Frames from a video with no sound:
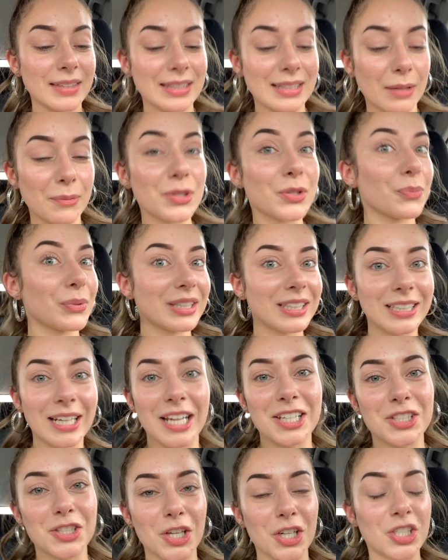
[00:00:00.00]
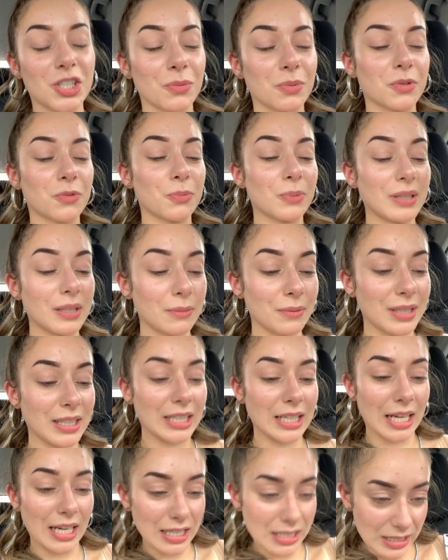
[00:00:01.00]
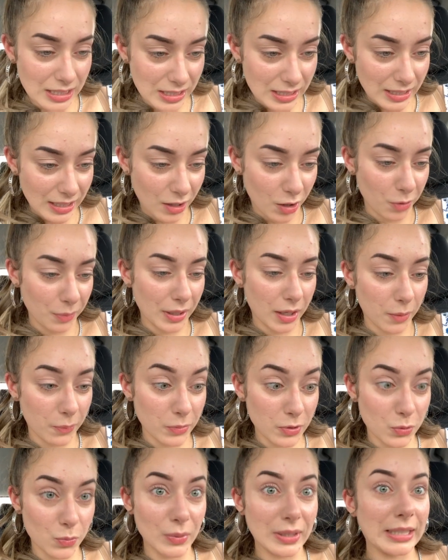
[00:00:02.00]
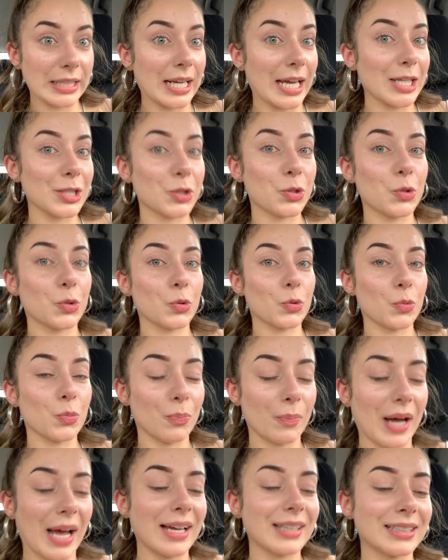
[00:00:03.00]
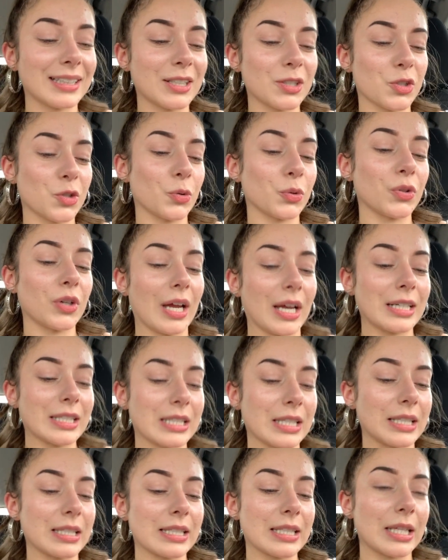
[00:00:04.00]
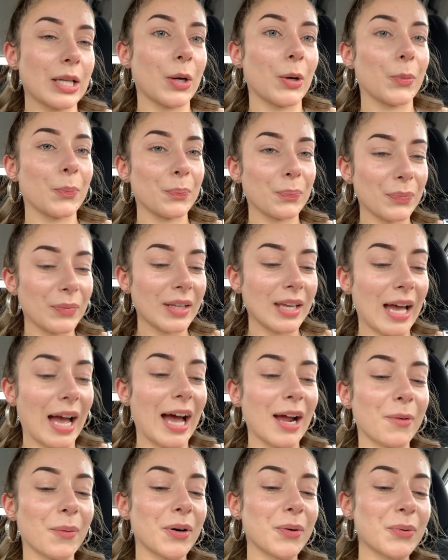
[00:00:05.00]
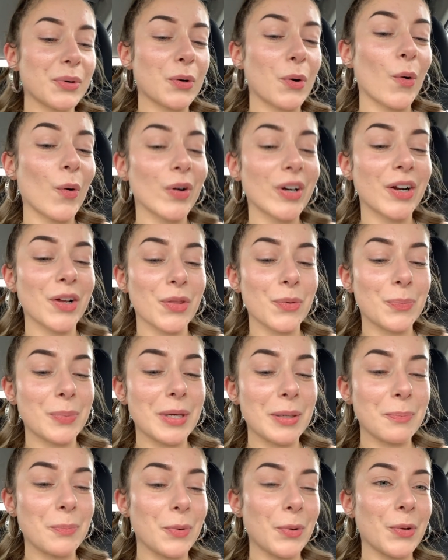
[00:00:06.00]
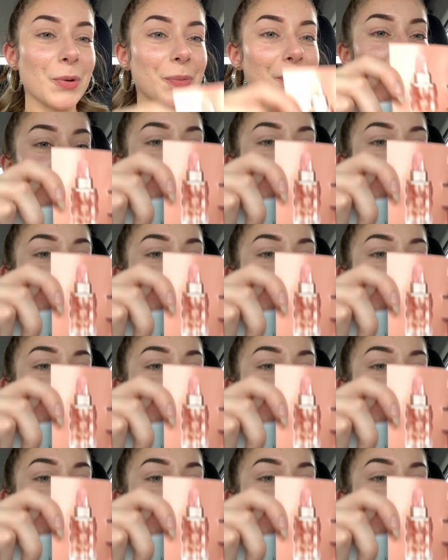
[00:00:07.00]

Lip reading: That was really nice. That she was really, really nice. And her makeup was really nice too. But I didn't show you guys because, you know, I don't want to record other people.